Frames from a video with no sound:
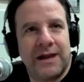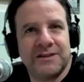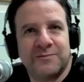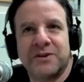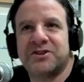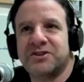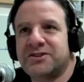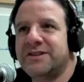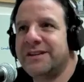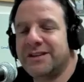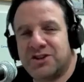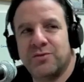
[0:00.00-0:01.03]
as much as
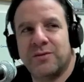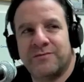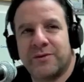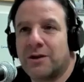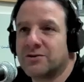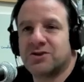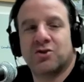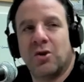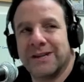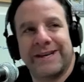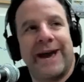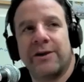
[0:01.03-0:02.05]
the issue of what I'll just
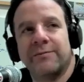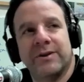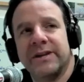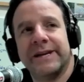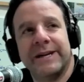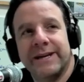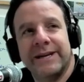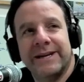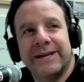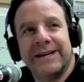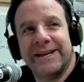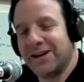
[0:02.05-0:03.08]
call accountability.
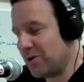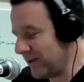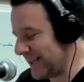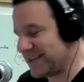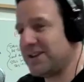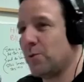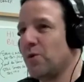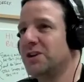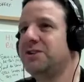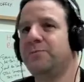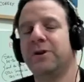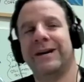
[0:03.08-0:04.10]
You know, like I said,
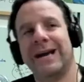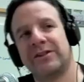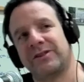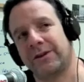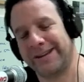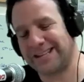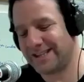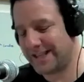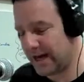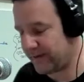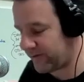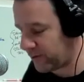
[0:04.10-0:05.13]
once you put it out there, it's
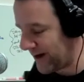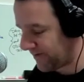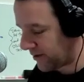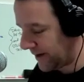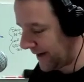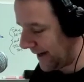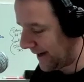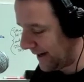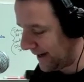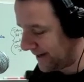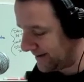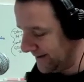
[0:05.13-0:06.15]
there forever.
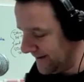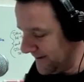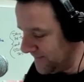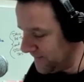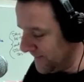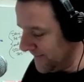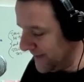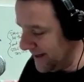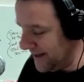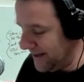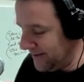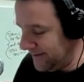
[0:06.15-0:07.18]
And,
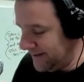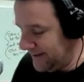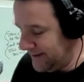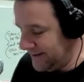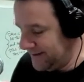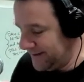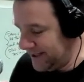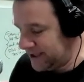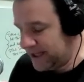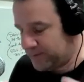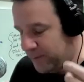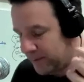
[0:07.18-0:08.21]
you know,
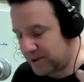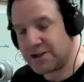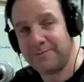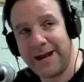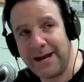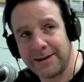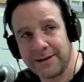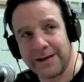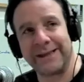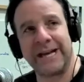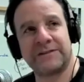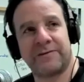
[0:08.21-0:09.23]
it, it's public domain.
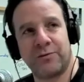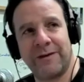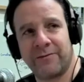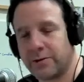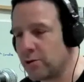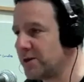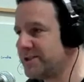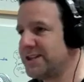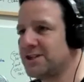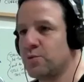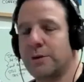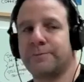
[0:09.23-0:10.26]
It lasts forever. And all it
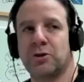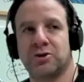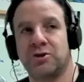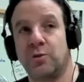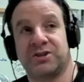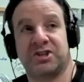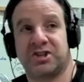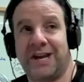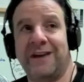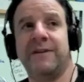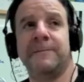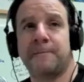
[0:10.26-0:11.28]
takes is one person who wants to
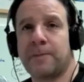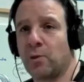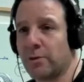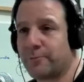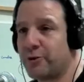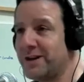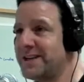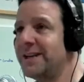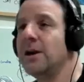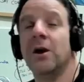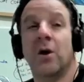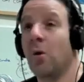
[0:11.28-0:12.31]
save it or print
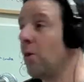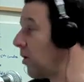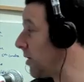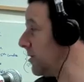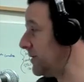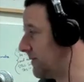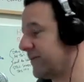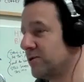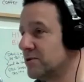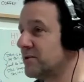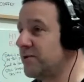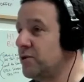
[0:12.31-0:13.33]
it, or for
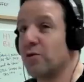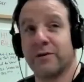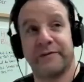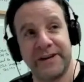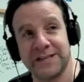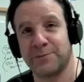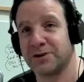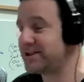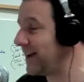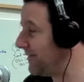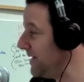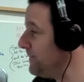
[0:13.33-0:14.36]
those of you who are Facebook
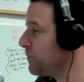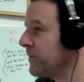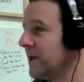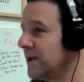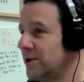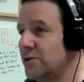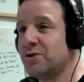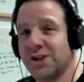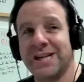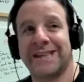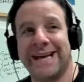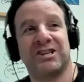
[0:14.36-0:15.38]
savvy, you
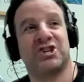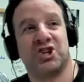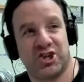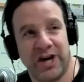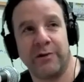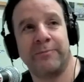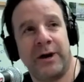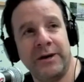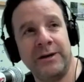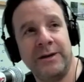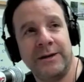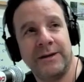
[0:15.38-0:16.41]
click that share
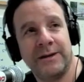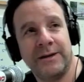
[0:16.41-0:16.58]
button.